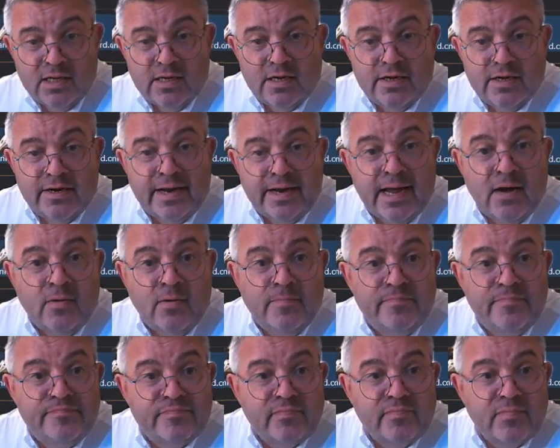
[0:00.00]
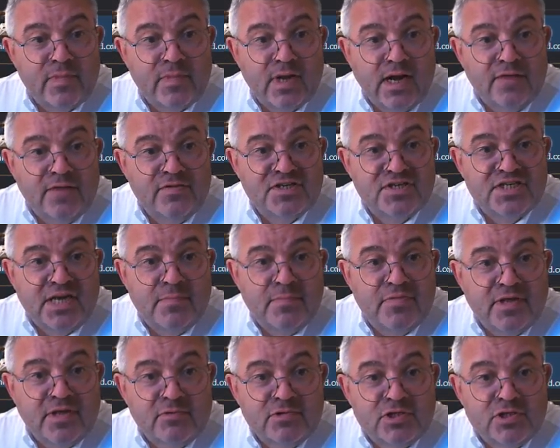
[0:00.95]
Now, and the same
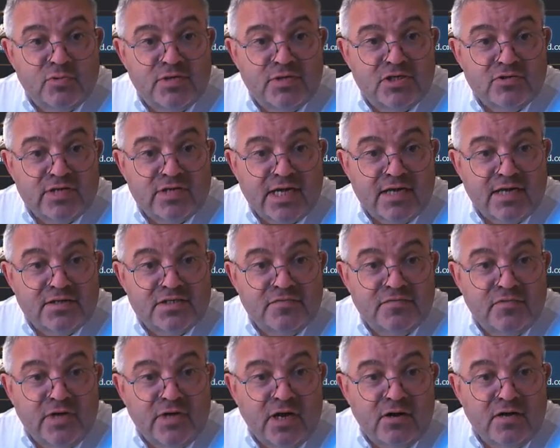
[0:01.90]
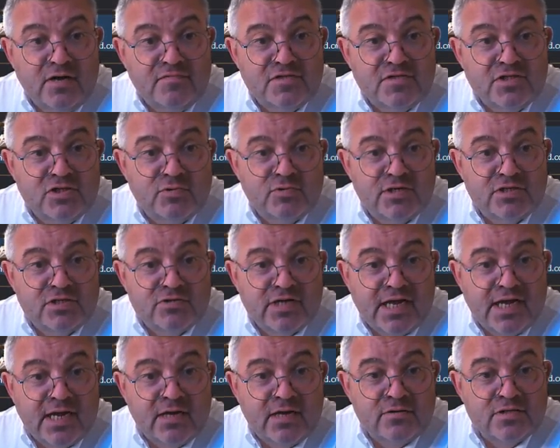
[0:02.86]
thing with Twitter accounts. If we go over to Twitter
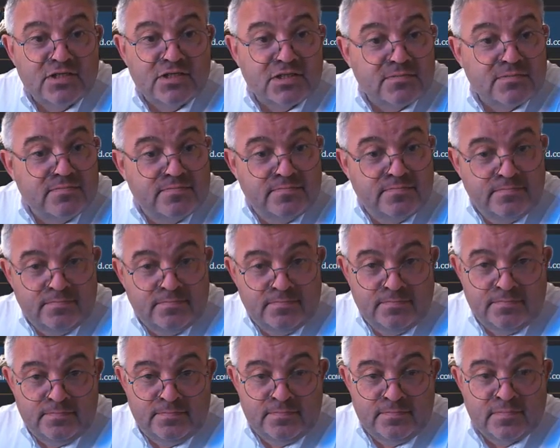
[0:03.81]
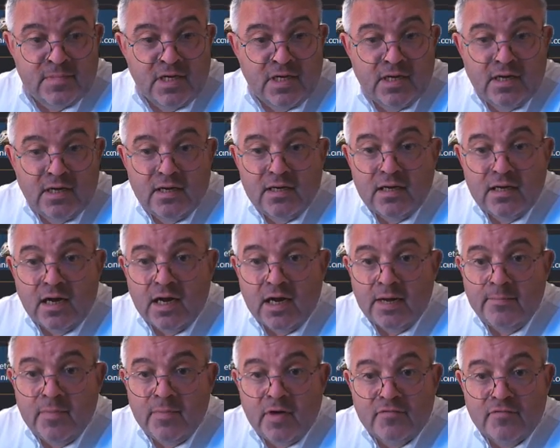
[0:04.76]
accounts,
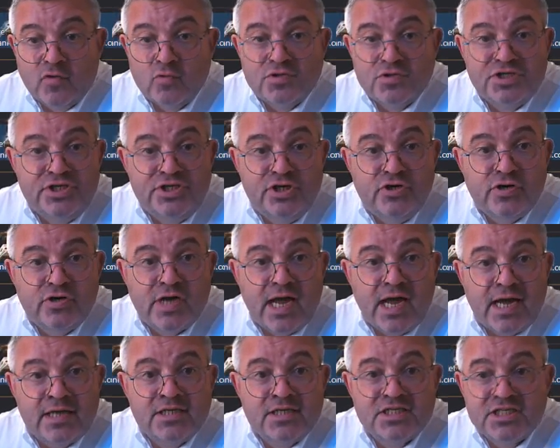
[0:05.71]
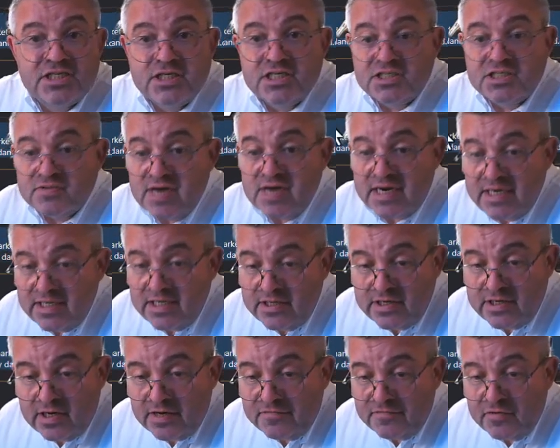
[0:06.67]
of course you can search for any,
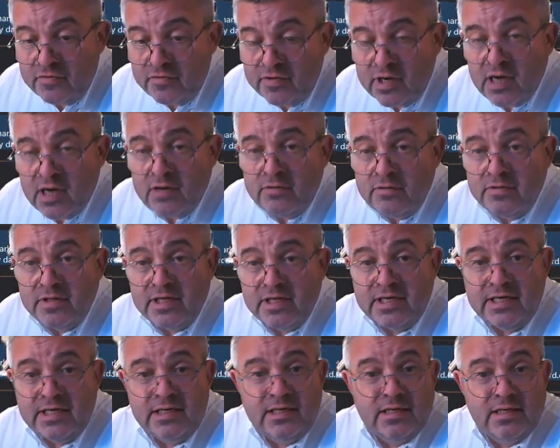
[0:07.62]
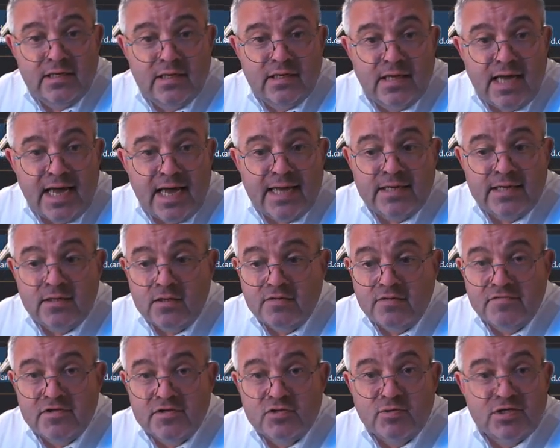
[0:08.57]
if you know the handle
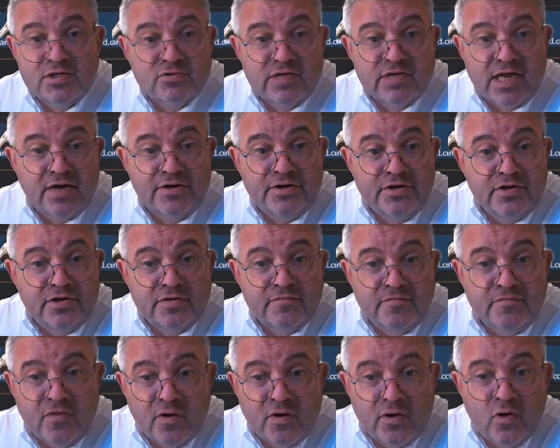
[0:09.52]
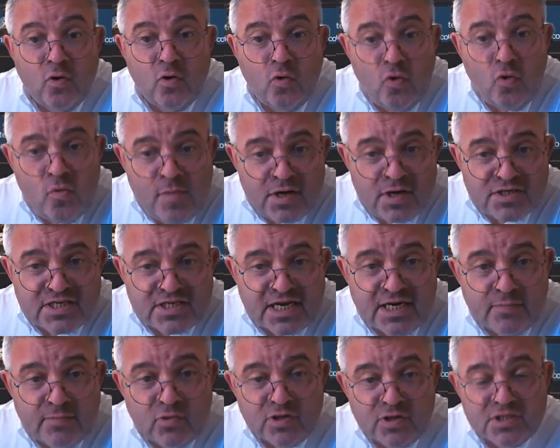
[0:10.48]
of the Twitter account, you can follow almost
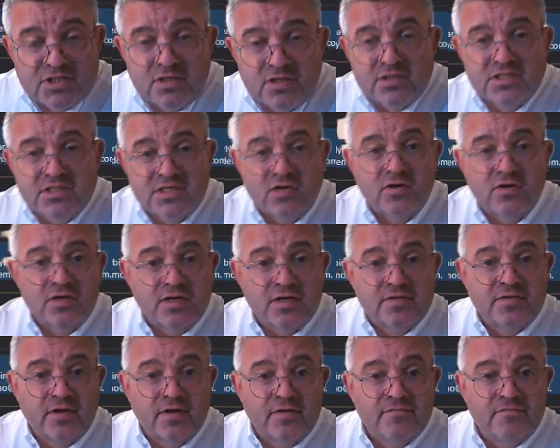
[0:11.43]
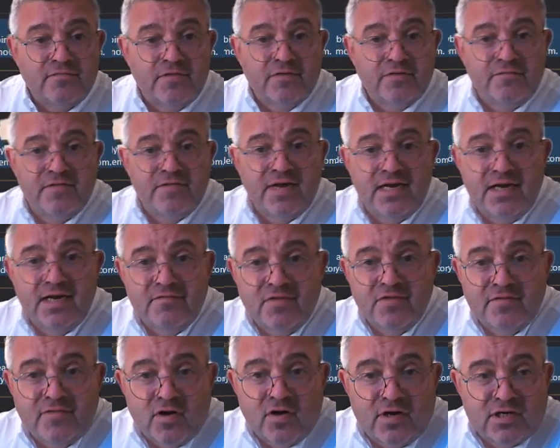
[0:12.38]
anybody as long as they've got a fair level
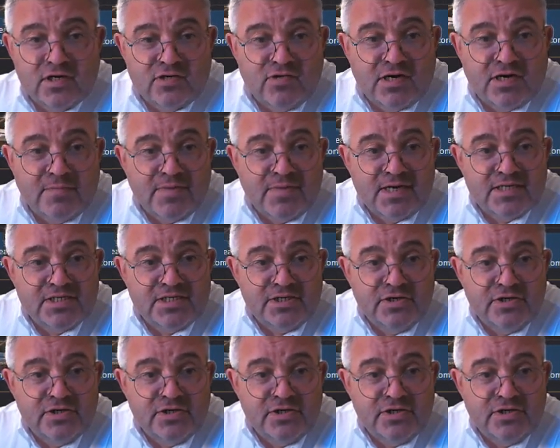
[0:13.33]
of kind of credibility.